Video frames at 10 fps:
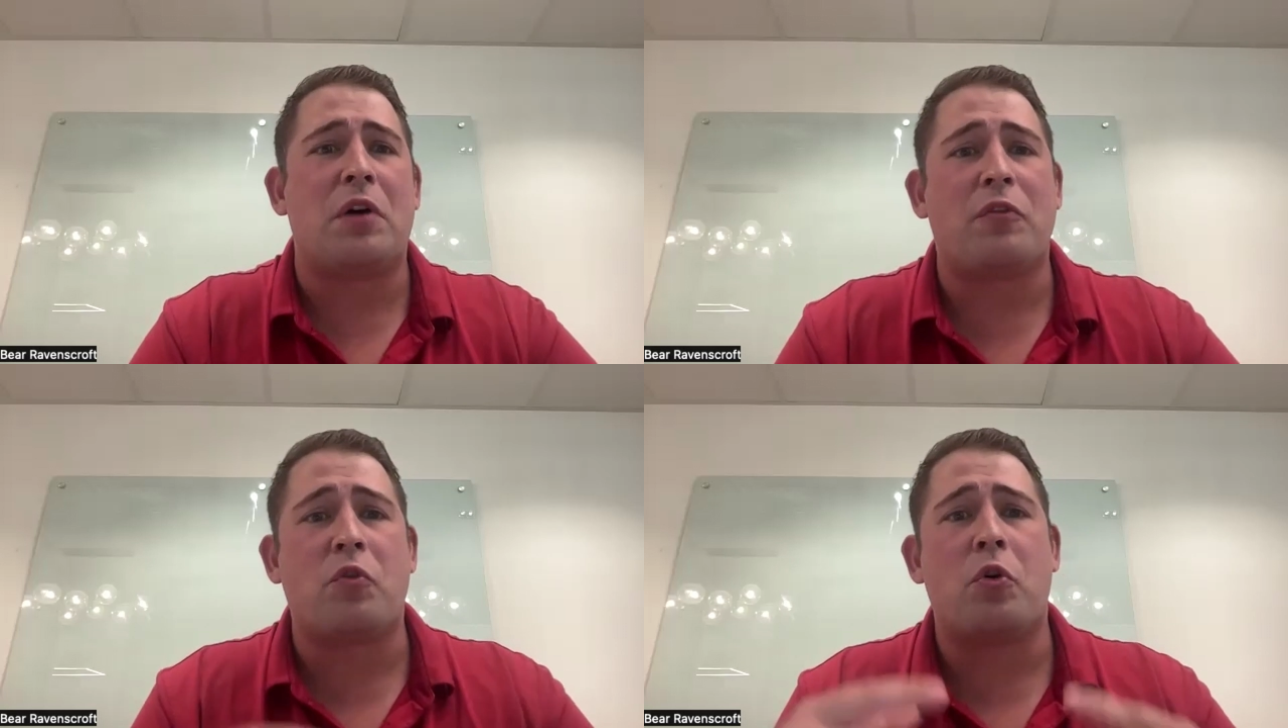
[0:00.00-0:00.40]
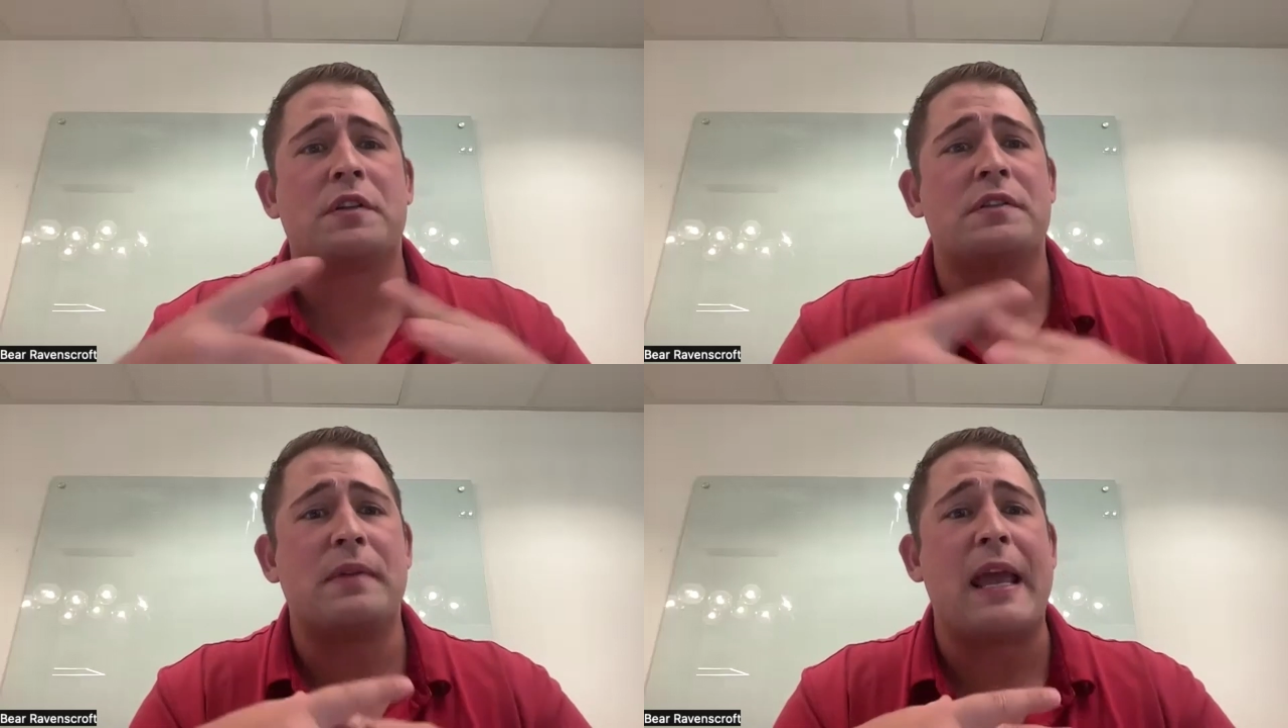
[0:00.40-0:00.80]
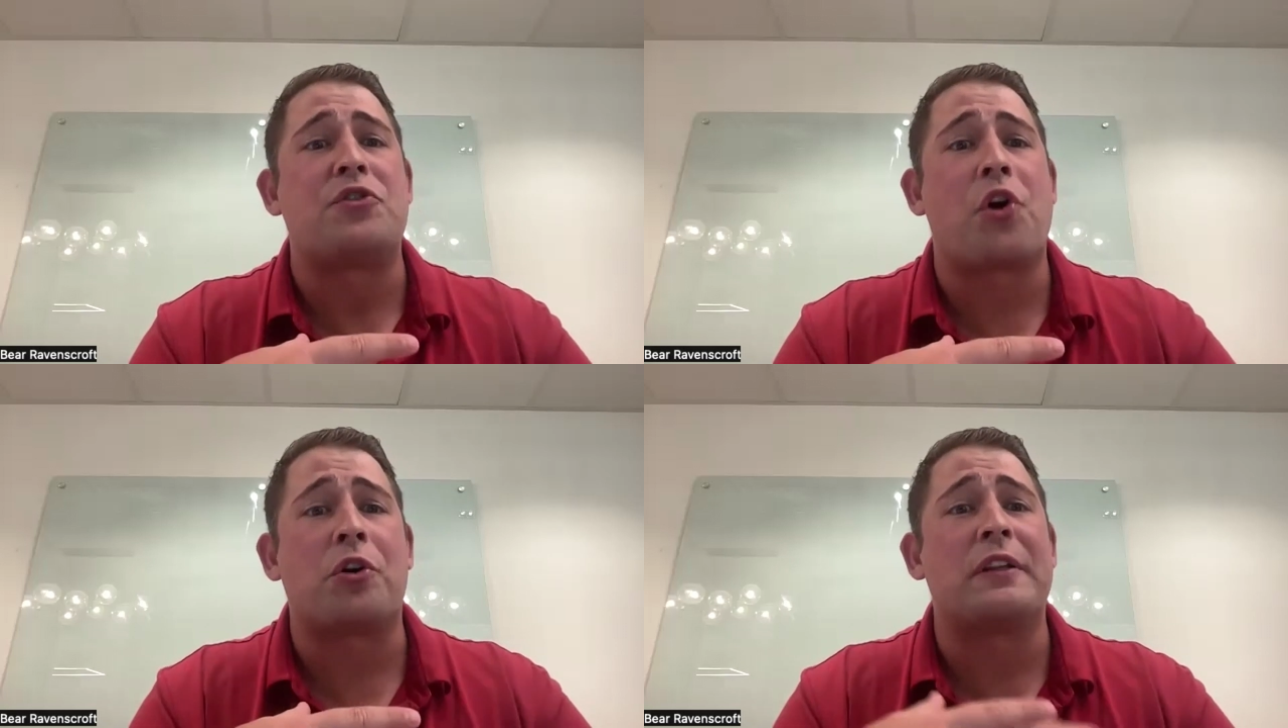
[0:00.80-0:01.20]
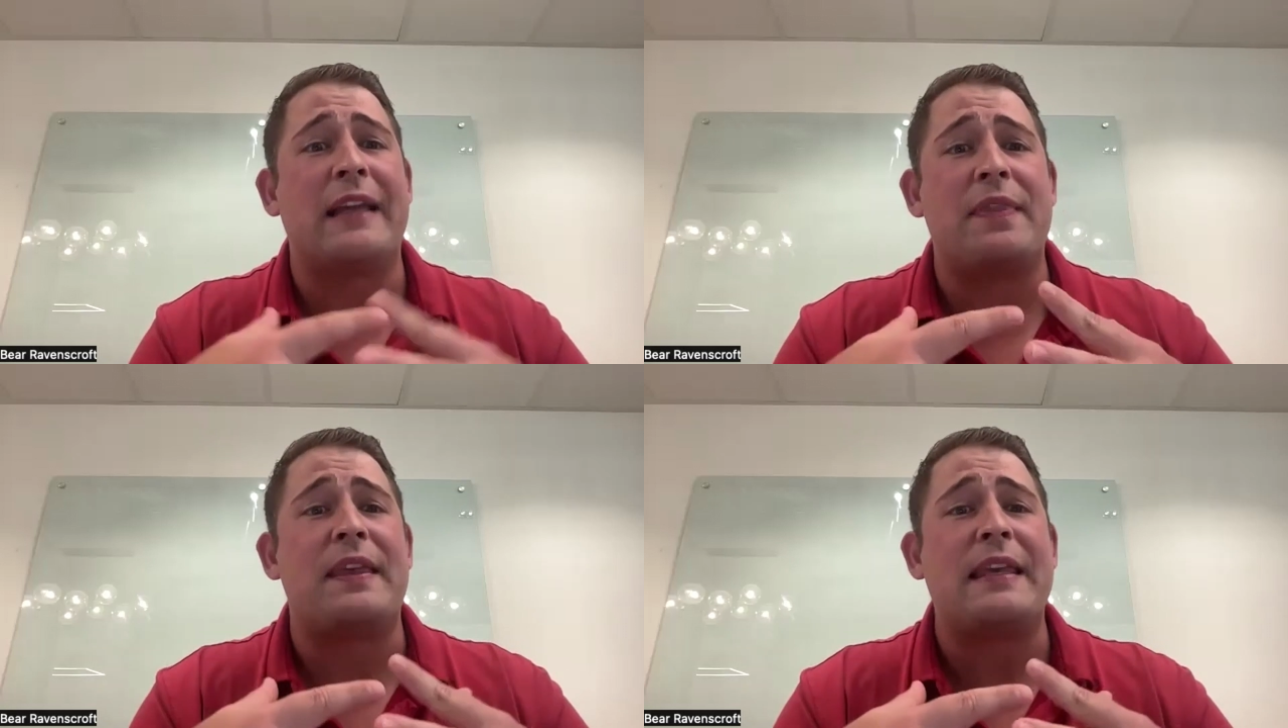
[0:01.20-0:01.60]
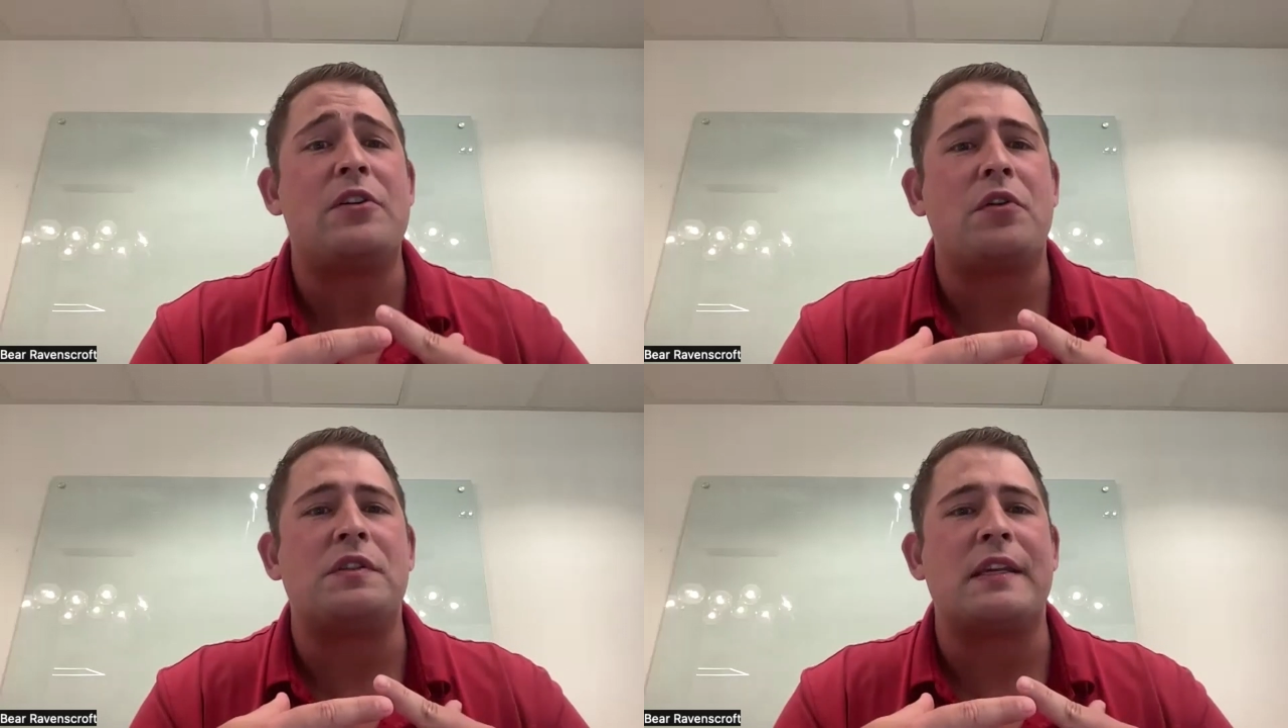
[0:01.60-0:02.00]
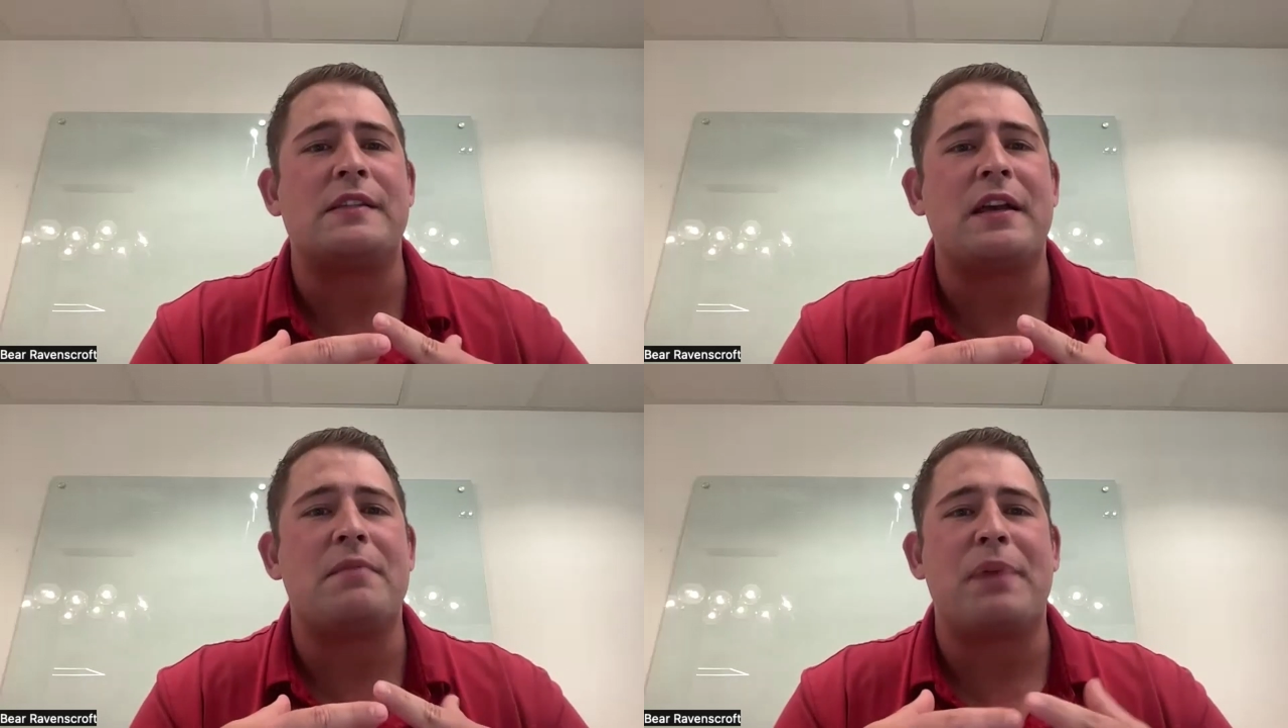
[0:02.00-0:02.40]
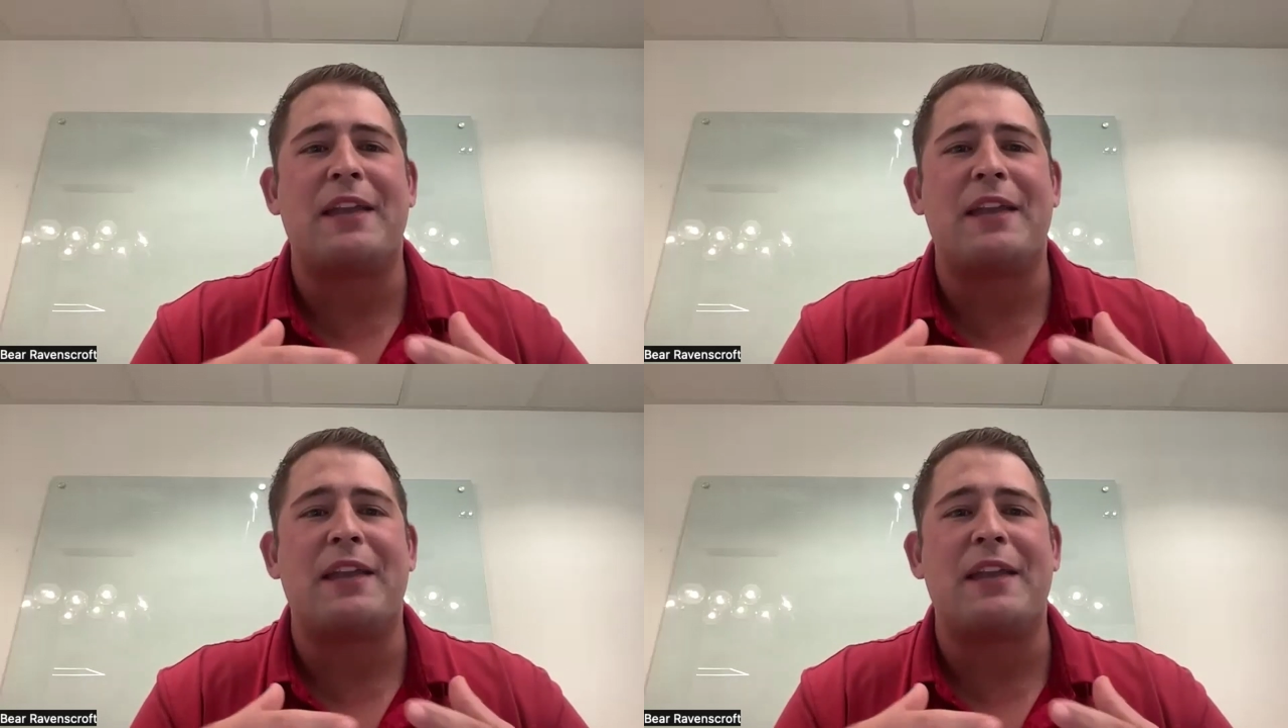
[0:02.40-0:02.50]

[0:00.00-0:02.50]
of course, internally in the ecosystem,